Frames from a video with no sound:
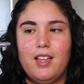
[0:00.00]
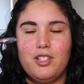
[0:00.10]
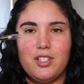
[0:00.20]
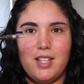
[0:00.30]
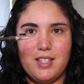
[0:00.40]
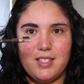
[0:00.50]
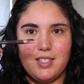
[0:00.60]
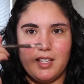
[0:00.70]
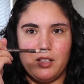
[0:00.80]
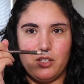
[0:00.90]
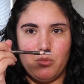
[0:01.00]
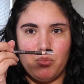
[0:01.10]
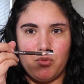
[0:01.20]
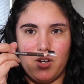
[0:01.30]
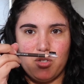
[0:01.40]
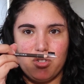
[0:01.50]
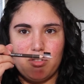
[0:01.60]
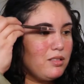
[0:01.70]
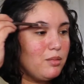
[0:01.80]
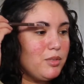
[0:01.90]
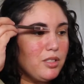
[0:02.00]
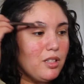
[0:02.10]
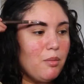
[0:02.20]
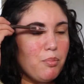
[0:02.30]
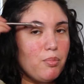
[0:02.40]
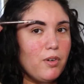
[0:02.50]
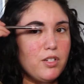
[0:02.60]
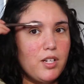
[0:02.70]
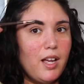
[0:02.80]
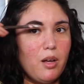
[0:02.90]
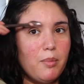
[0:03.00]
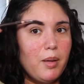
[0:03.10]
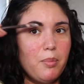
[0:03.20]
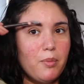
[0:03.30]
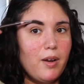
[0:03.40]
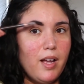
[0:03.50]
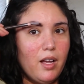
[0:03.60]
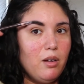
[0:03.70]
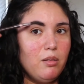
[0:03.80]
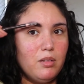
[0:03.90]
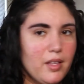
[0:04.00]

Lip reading: It just has this little brush. So I'm just gonna brush out my brow.